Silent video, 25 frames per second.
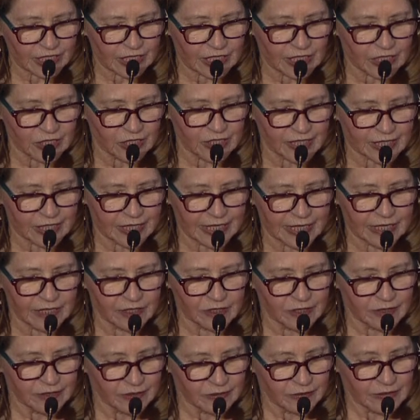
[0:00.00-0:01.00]
years
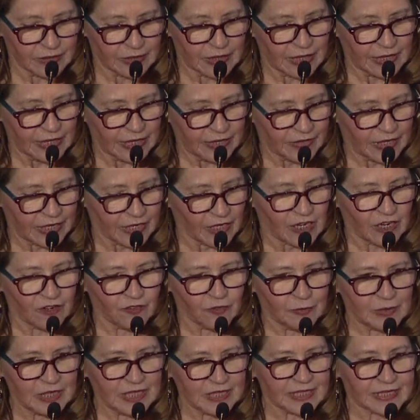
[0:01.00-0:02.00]
later, that
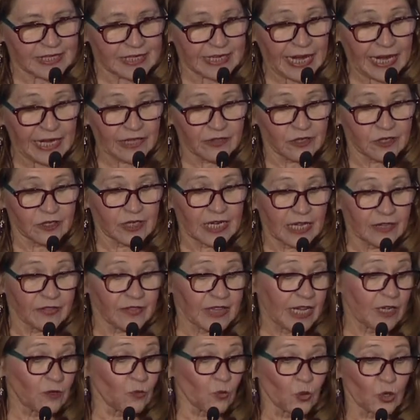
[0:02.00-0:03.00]
governments gathered at
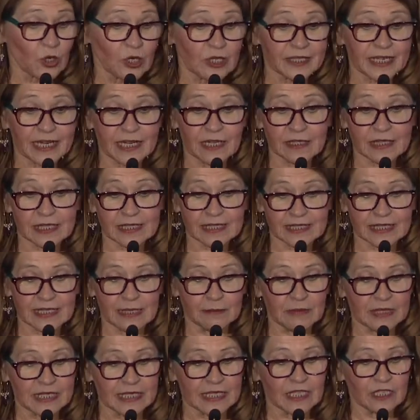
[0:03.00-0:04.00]
that World Health
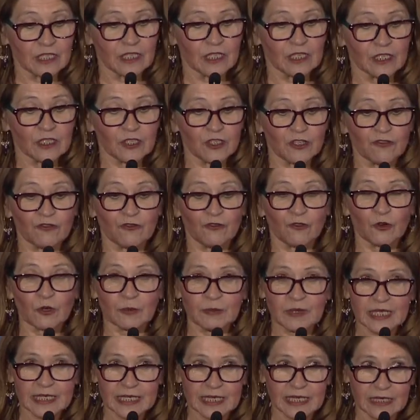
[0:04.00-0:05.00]
Assembly to
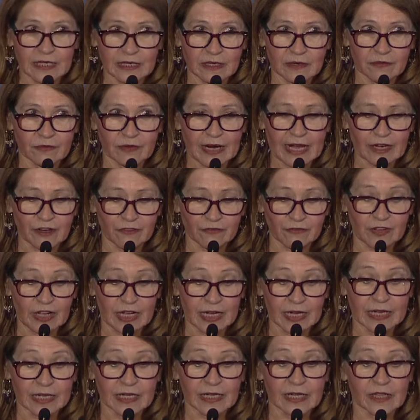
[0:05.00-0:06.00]
formally
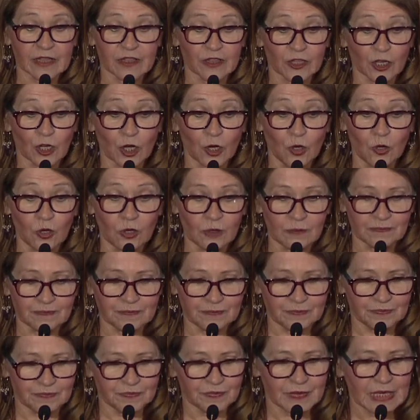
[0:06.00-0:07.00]
ratify the goal.
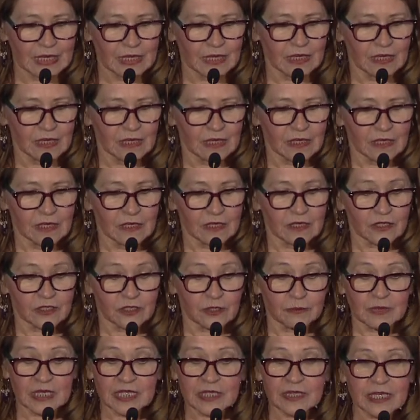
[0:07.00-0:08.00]

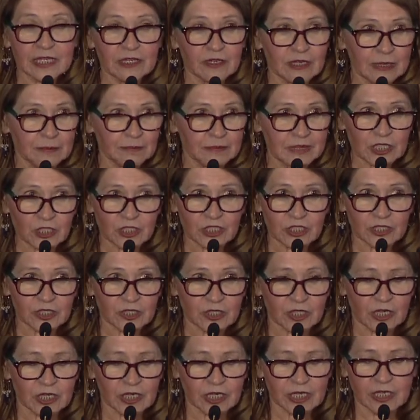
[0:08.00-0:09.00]
To meet their ambitious
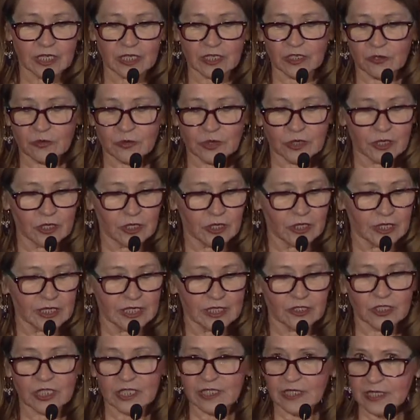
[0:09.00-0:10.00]
target, you heard,
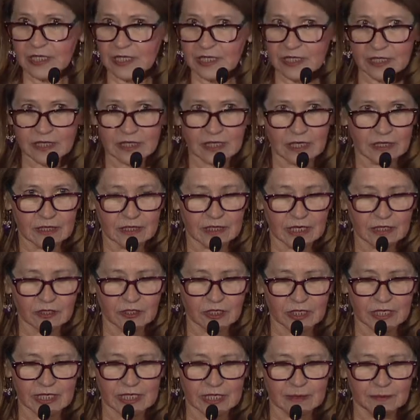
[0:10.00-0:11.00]
just as
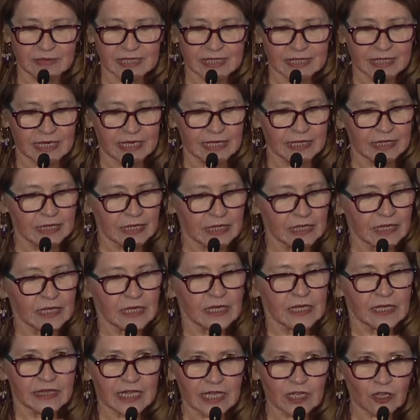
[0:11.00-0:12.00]
Dr. Kim said,
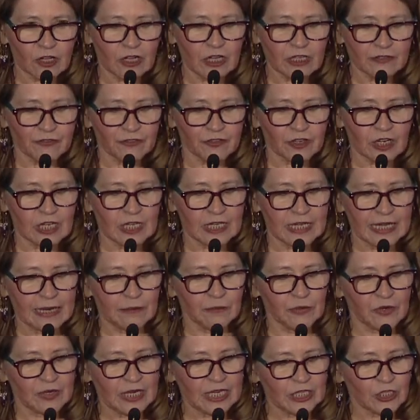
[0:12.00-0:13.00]
they called for
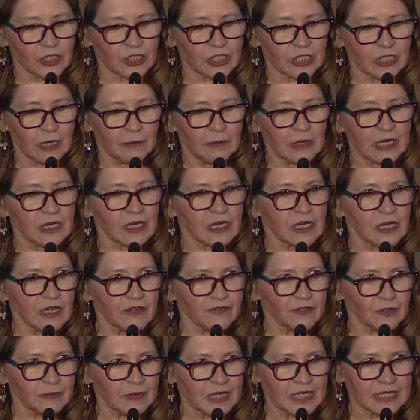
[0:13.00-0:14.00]
collaboration among
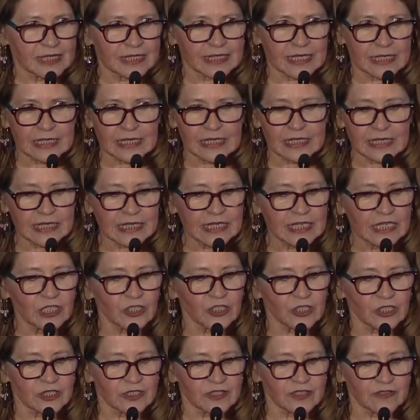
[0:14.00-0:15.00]
governments and
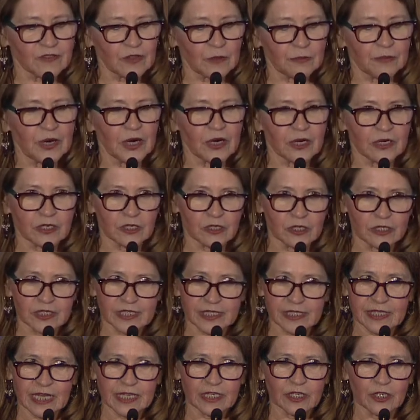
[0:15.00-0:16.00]
legions of the
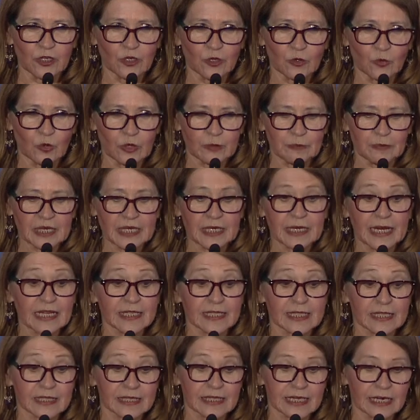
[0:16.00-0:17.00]
partners they knew would be
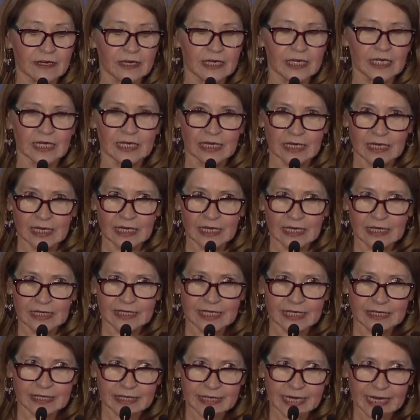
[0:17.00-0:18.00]
necessary
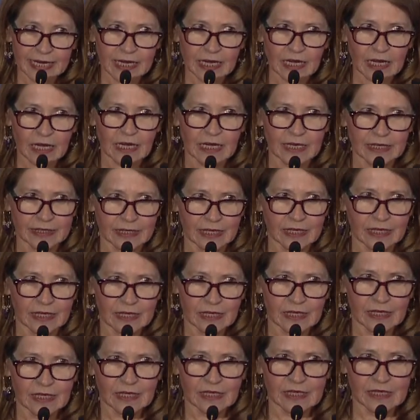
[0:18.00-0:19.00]
to take on
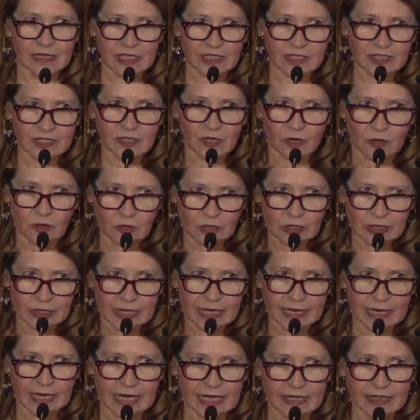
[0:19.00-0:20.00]
this goal
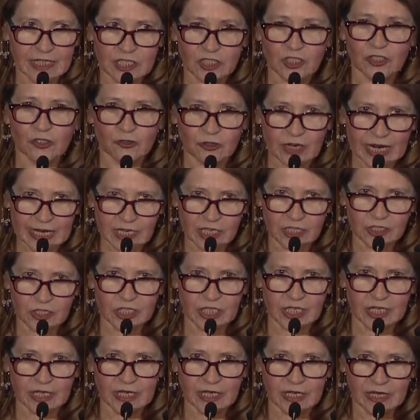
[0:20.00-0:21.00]
and the
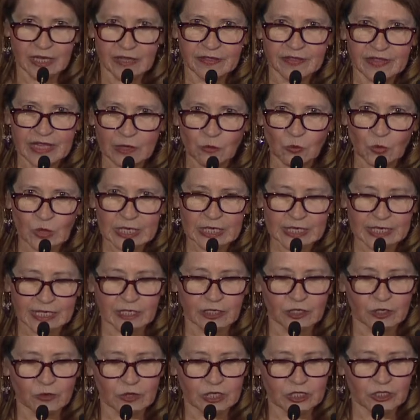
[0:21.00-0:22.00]
strategy that would
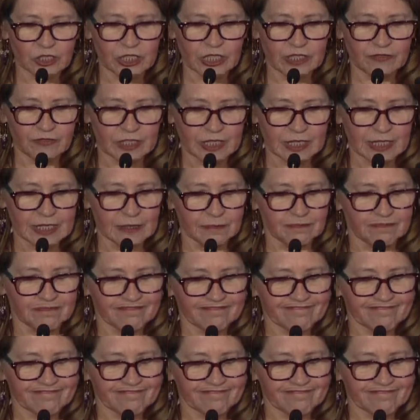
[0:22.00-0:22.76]
lead to achieving it.